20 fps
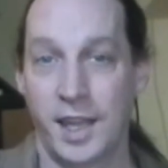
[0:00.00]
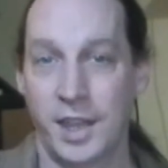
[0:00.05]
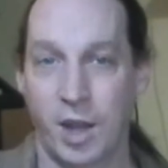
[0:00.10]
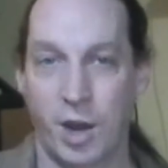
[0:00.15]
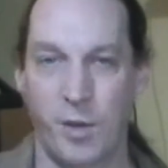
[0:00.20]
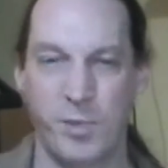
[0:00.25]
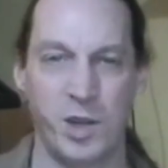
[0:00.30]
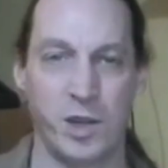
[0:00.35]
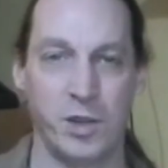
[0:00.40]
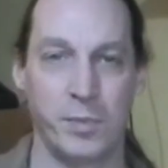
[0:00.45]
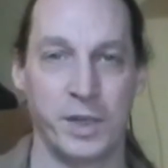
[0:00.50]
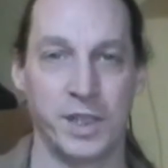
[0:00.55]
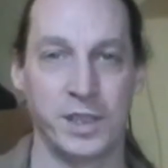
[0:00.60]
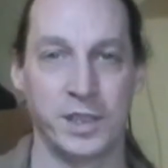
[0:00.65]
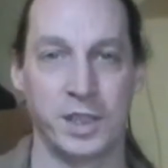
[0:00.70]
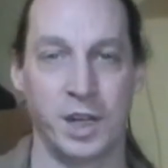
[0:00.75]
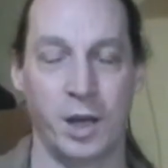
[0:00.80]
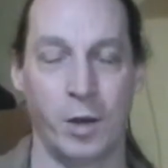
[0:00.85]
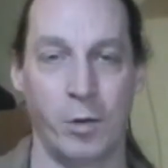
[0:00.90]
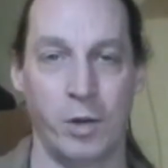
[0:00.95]
they're coming on a bit
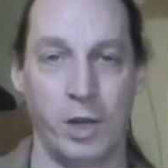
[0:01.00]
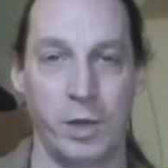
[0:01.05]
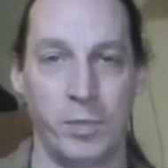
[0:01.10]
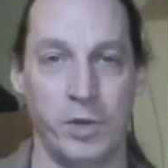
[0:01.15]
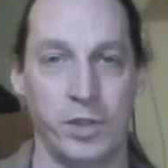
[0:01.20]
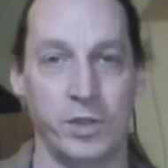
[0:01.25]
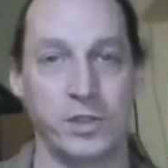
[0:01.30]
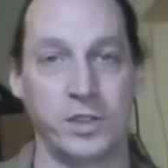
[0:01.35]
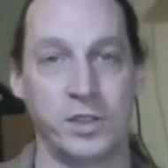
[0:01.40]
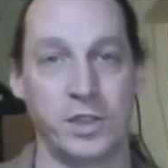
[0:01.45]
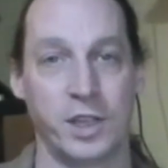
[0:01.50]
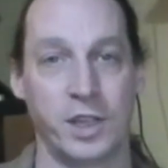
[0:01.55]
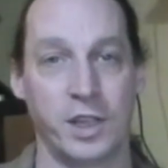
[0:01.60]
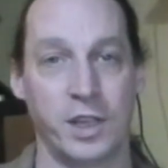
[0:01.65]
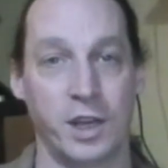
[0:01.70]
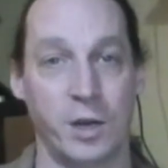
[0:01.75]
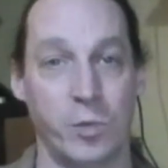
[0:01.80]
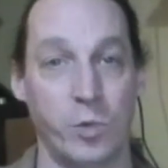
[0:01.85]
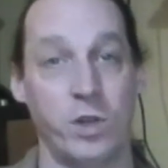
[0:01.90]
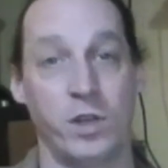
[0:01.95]
slowly, but
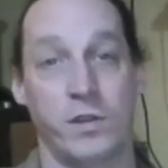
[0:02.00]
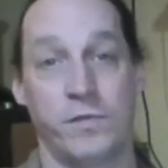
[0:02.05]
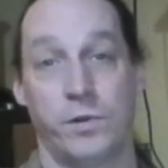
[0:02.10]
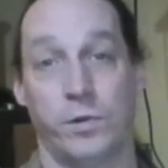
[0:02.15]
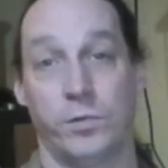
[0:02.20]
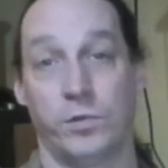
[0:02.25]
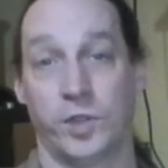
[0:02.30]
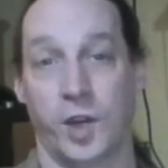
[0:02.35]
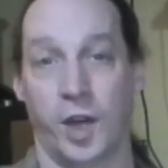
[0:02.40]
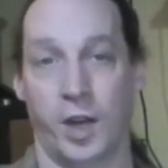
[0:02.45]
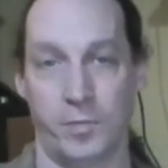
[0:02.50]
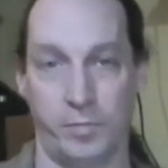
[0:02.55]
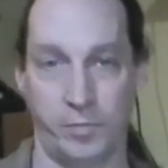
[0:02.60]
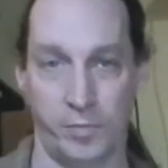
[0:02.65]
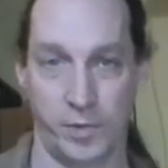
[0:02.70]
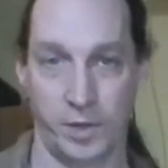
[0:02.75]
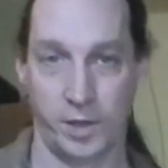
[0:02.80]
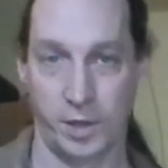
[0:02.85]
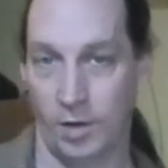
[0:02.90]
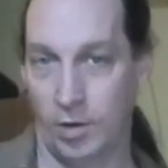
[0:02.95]
I work full time.
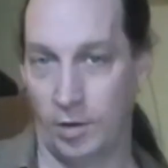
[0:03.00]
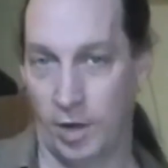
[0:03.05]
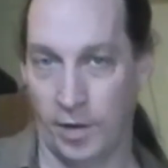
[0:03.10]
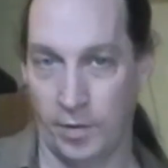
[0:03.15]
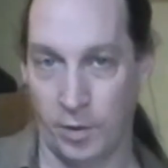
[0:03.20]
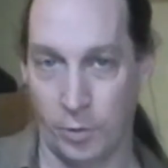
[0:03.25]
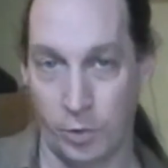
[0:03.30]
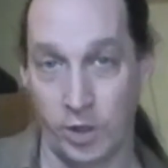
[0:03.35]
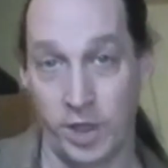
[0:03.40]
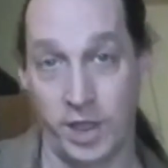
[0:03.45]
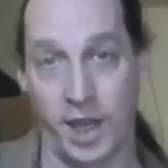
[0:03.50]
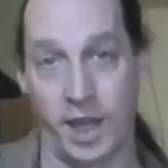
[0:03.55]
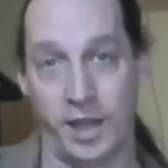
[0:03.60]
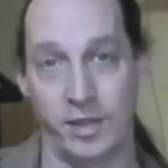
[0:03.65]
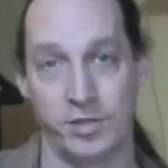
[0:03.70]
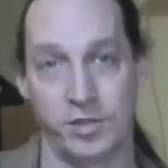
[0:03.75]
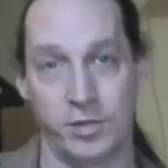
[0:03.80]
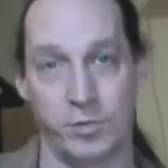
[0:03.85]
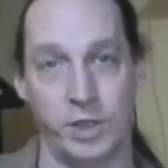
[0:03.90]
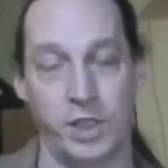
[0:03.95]
I only have the
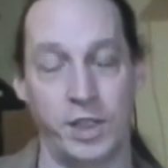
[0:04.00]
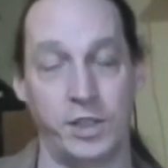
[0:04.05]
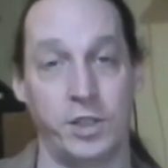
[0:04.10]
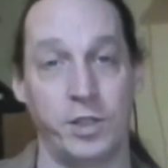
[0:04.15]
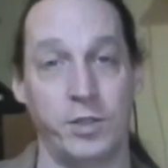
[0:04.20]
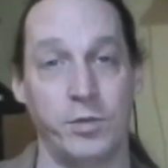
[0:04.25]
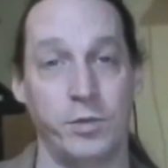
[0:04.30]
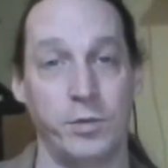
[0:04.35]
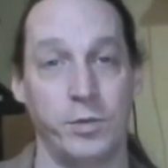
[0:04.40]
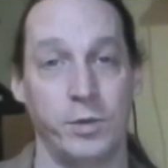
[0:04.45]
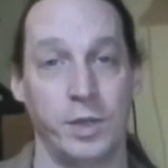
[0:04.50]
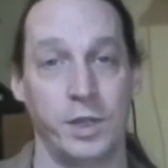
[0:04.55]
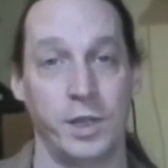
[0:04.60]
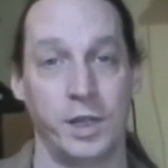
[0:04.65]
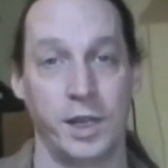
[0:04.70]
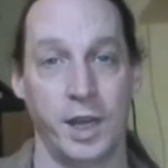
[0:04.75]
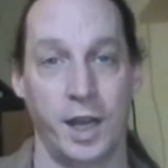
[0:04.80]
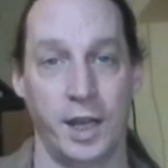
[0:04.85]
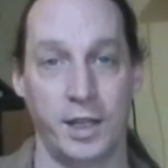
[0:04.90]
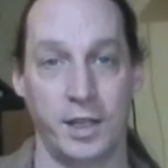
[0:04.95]
weekends to really do
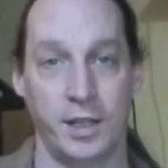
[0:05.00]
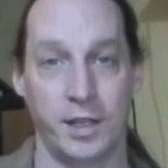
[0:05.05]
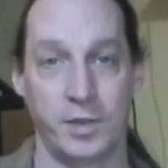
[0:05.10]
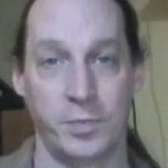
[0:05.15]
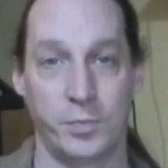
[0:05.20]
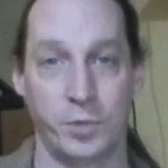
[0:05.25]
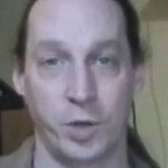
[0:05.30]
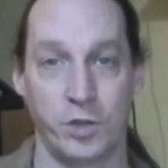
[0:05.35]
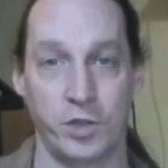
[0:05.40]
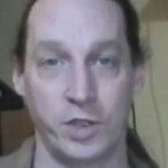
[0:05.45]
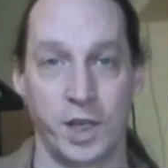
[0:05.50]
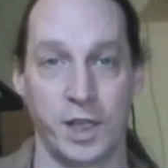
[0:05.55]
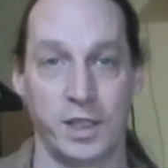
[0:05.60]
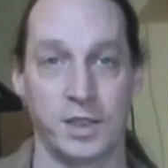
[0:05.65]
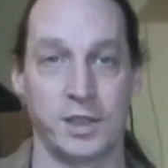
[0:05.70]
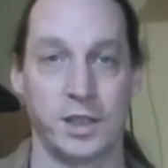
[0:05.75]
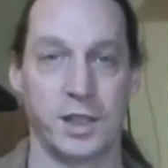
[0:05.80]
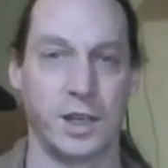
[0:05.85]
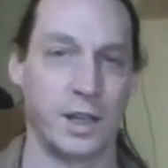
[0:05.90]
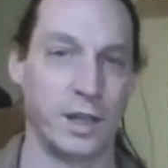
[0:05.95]
any of these
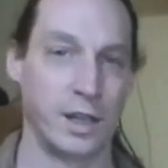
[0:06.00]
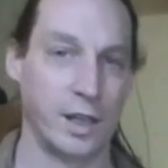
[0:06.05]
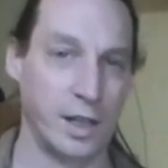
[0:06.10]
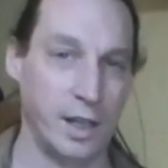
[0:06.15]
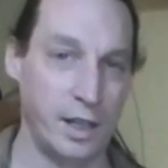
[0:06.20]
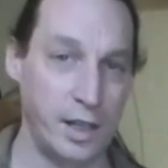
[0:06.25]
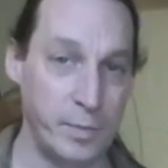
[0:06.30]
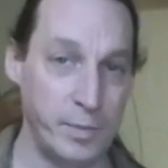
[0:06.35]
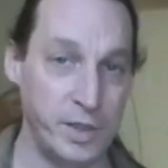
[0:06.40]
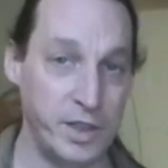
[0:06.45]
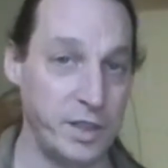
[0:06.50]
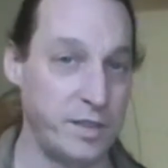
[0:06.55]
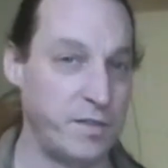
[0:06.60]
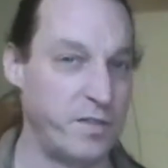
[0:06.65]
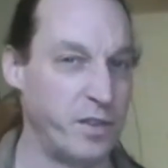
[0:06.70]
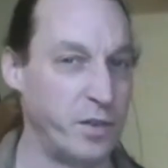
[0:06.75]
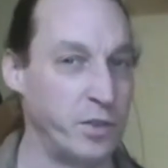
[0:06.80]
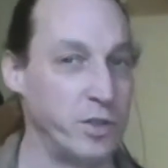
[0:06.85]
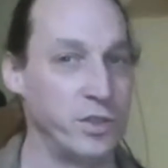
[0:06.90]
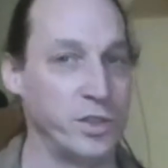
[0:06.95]
projects. Limited
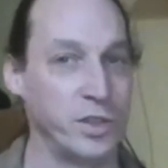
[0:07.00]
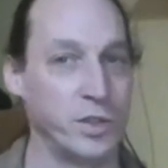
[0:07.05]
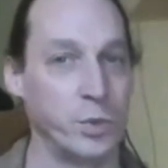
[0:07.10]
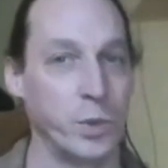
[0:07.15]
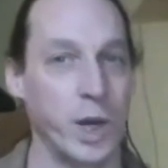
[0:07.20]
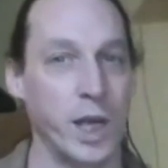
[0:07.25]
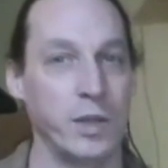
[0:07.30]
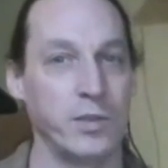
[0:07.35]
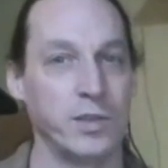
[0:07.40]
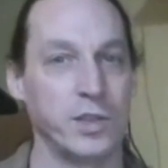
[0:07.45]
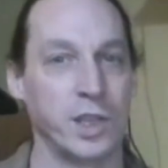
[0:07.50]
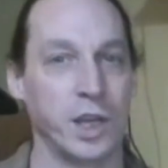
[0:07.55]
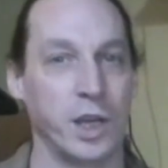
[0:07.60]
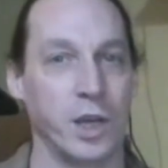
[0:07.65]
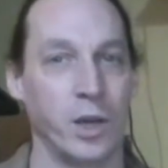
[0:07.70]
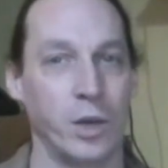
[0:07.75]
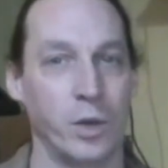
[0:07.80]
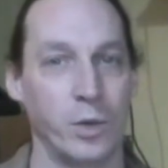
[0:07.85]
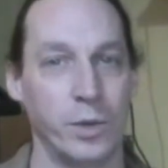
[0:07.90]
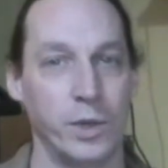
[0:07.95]
funds as well,
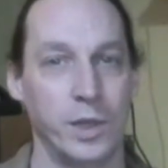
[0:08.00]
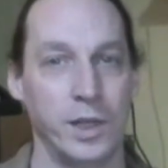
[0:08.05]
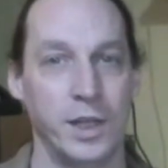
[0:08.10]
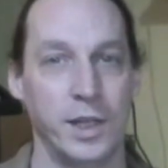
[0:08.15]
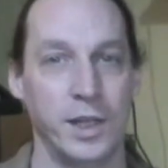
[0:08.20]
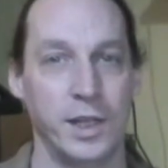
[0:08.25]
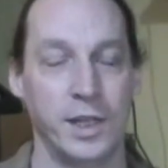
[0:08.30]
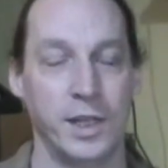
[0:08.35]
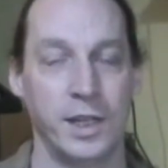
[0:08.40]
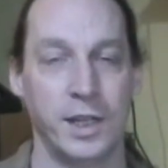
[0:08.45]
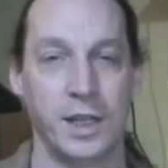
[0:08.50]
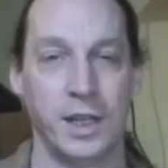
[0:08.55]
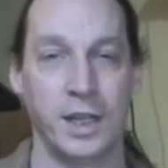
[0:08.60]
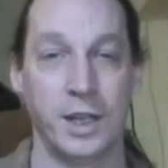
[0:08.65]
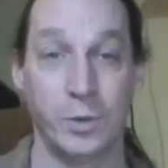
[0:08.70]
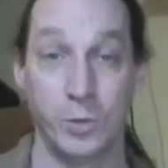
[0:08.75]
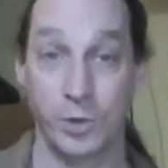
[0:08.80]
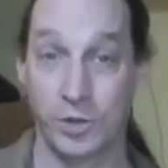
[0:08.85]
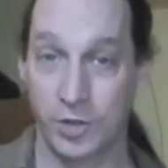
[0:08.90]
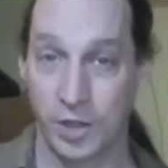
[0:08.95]
so
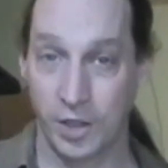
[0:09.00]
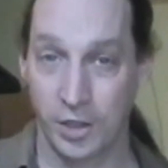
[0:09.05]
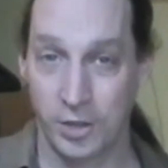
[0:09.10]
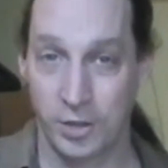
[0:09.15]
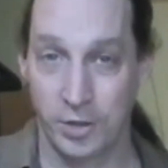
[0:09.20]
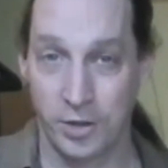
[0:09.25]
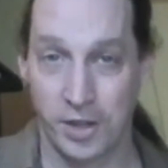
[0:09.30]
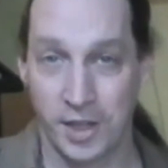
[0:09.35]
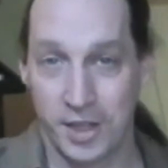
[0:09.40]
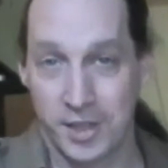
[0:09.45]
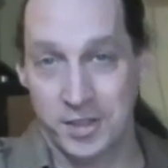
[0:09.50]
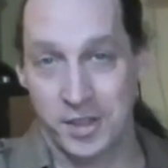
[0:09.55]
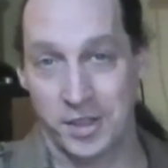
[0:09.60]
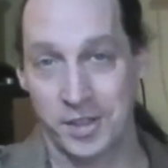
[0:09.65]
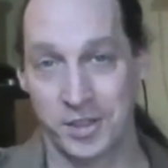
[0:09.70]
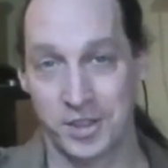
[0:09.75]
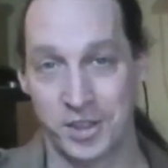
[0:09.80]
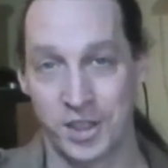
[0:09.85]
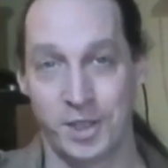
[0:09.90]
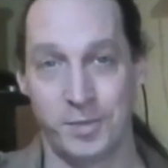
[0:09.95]
always trying to do things on
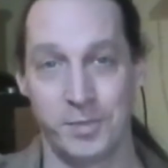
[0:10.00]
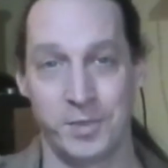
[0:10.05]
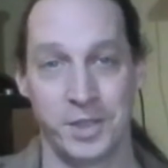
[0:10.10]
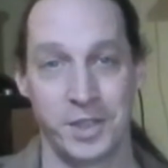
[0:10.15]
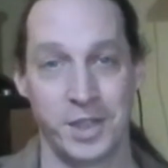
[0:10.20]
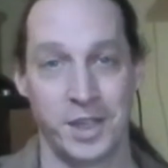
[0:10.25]
the cheap,